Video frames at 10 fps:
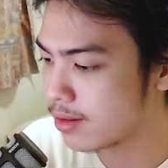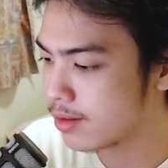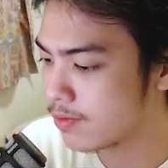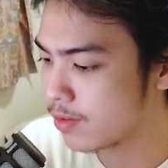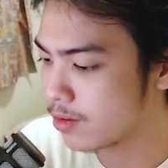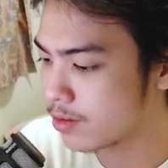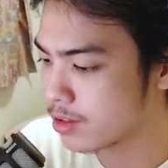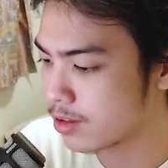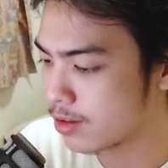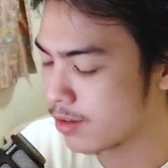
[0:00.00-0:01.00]
photos
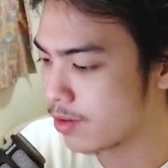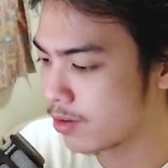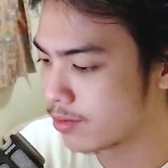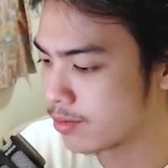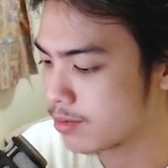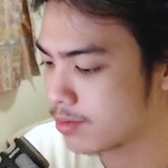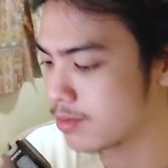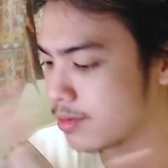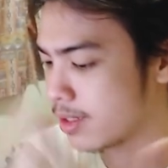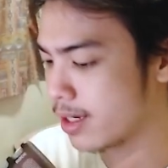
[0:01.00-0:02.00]
on the phone.
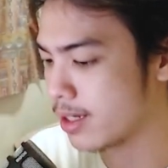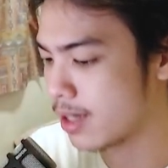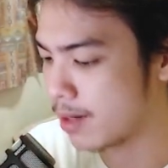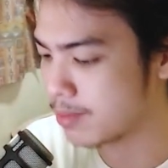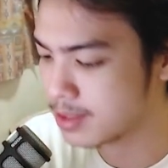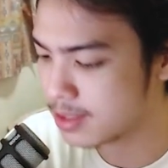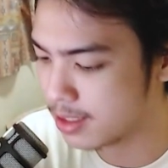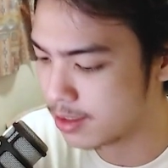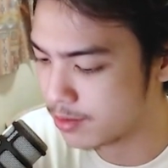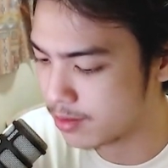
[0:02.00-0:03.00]
Okay, I'm just going
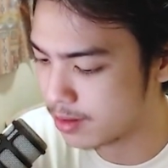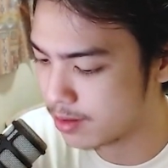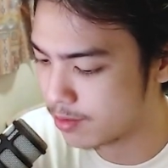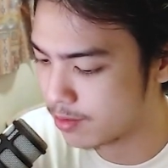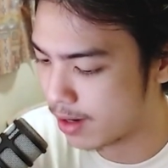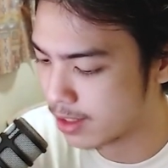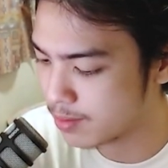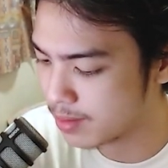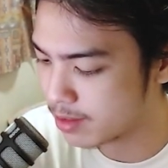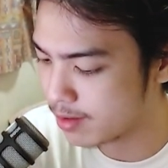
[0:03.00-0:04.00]
to
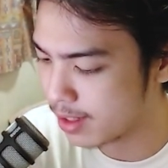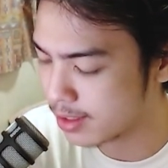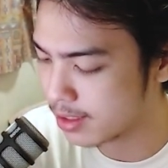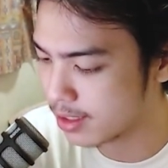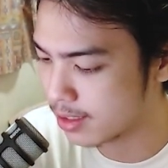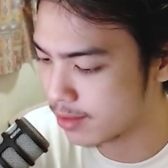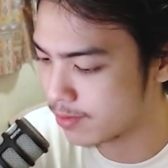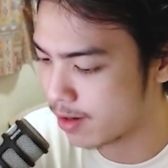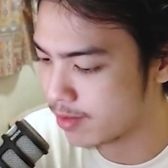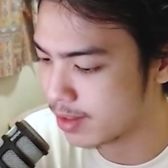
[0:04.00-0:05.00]
randomly create a
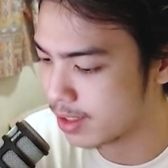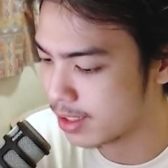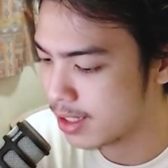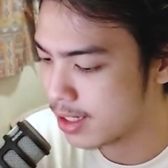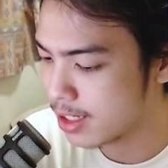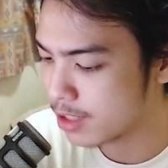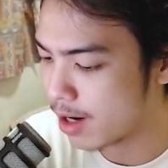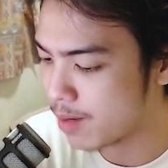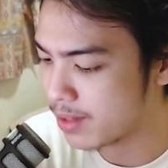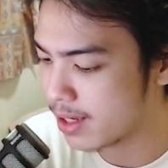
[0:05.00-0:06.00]
very
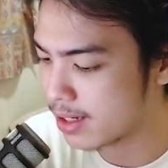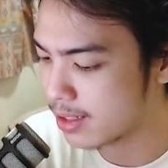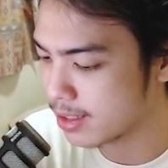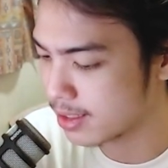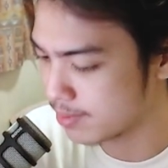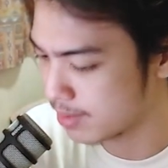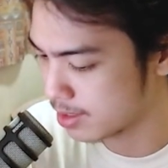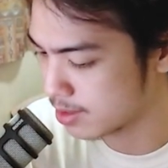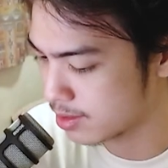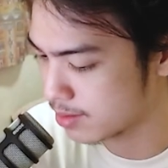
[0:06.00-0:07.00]
crappy edit here
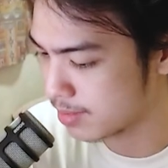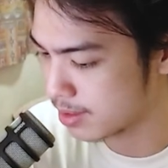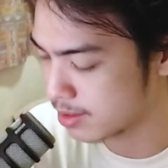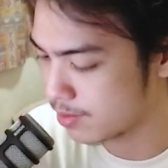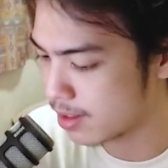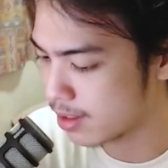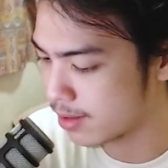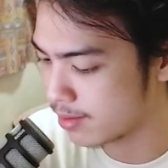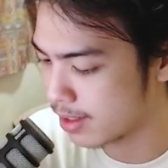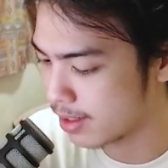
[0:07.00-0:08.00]
because why not,
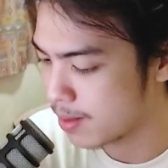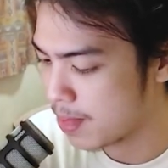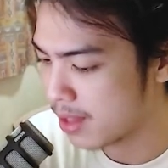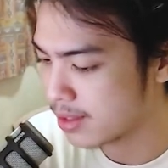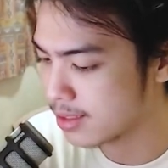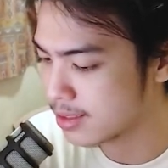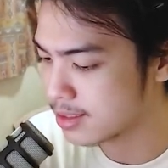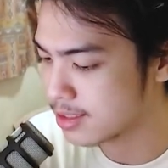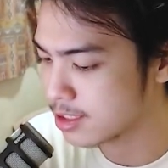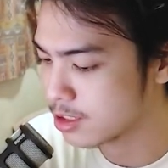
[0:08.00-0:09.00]
right? This is
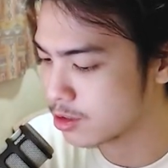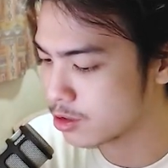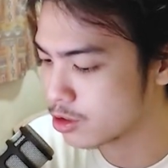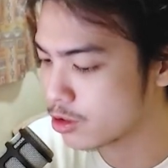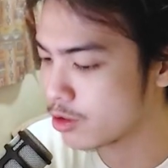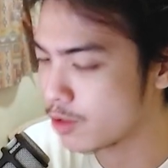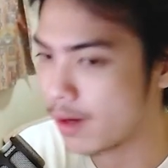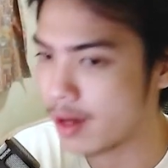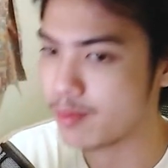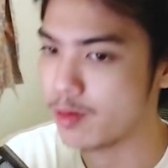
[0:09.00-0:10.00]
just to show you
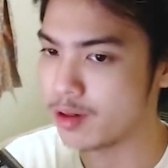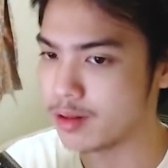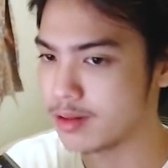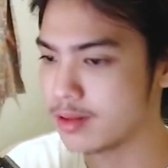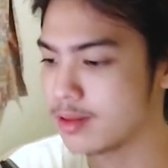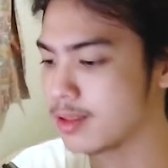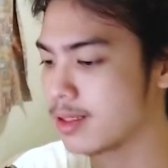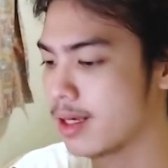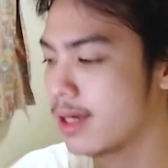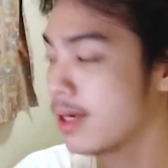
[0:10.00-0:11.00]
my point.
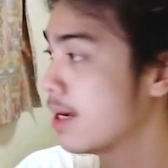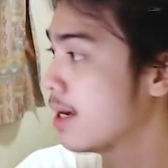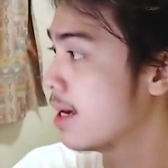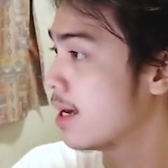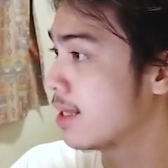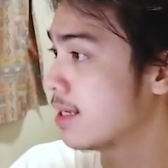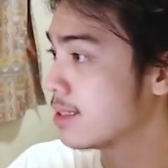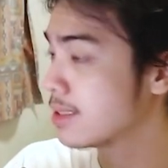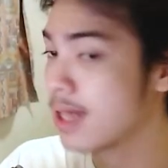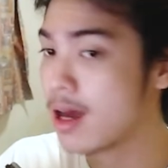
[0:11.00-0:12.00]
Okay, this is
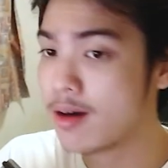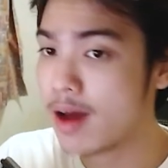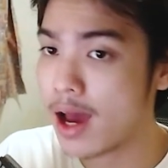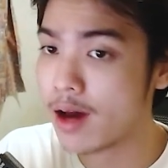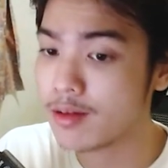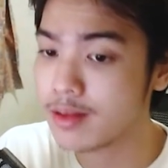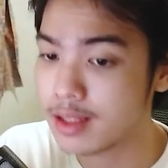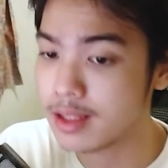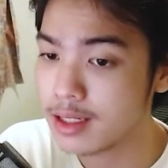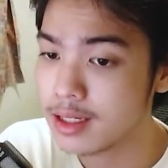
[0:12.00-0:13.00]
now how
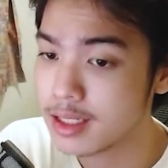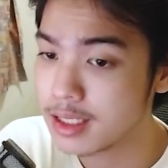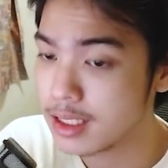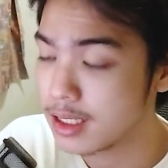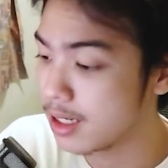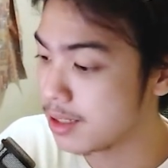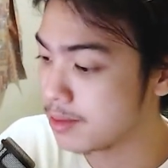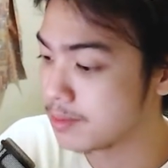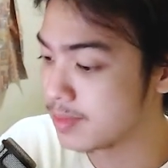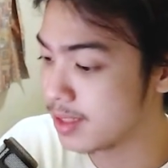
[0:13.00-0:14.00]
the
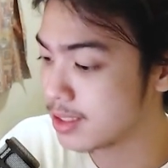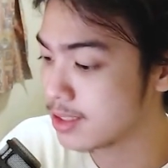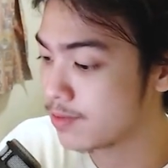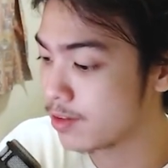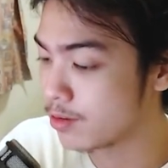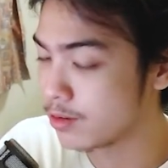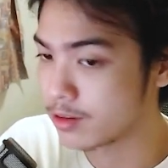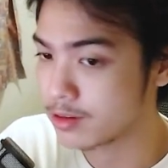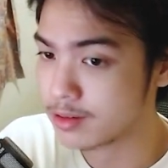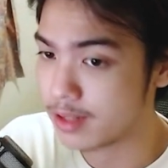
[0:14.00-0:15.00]
this photo
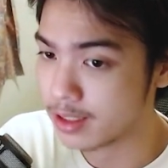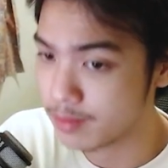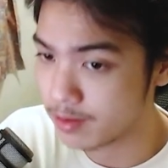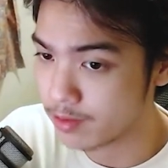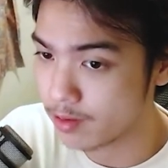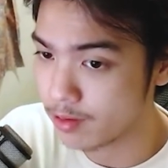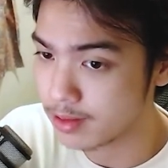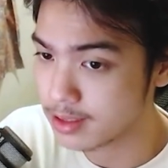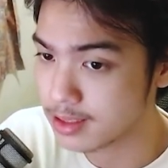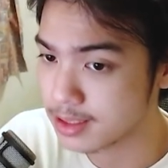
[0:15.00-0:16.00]
looked like before.
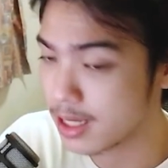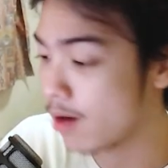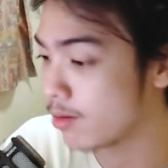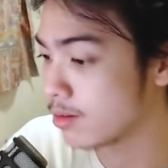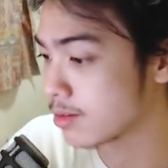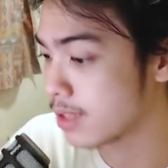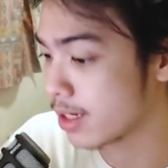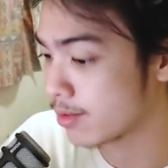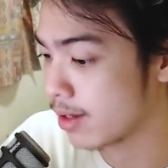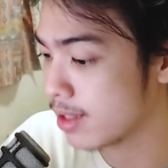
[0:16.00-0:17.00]
This is how it looks like
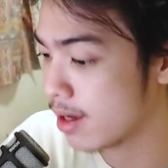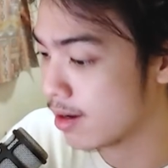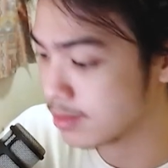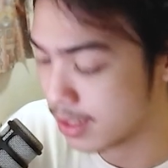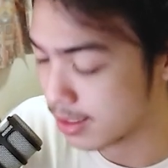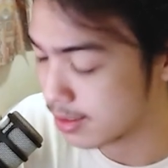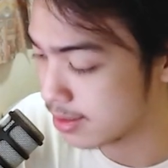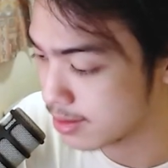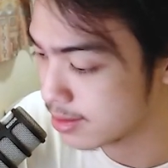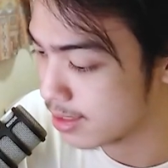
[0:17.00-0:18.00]
right now. It's like
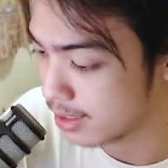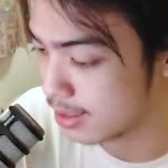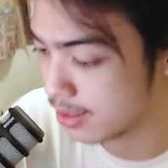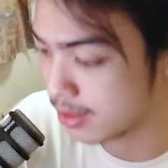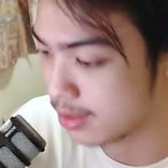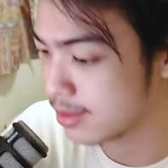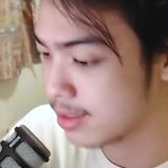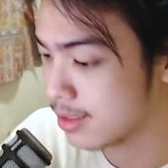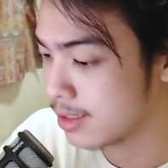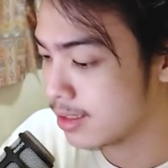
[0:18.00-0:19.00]
they're taking
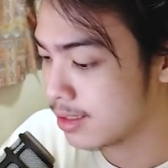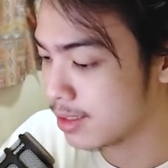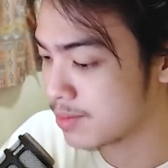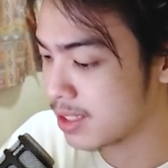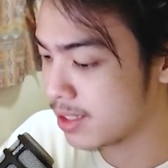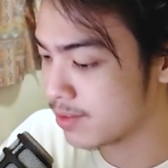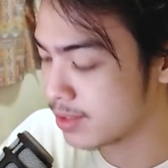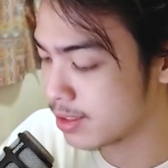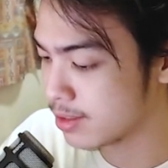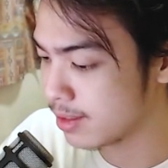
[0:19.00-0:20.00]
themselves
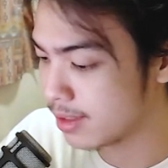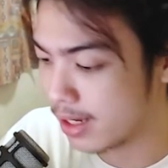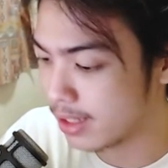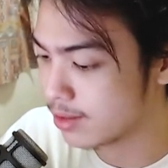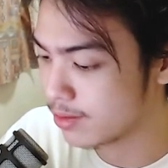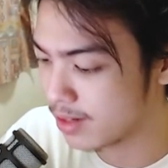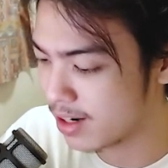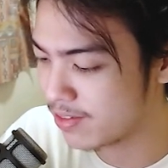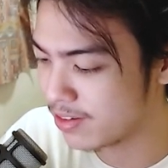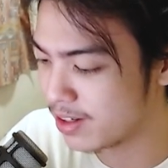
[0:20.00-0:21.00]
into the light or
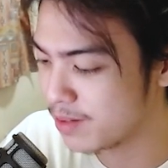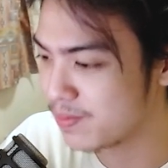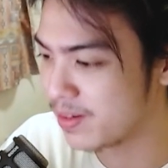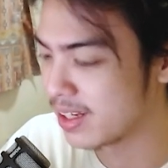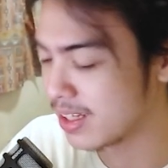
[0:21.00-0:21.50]
whatever. But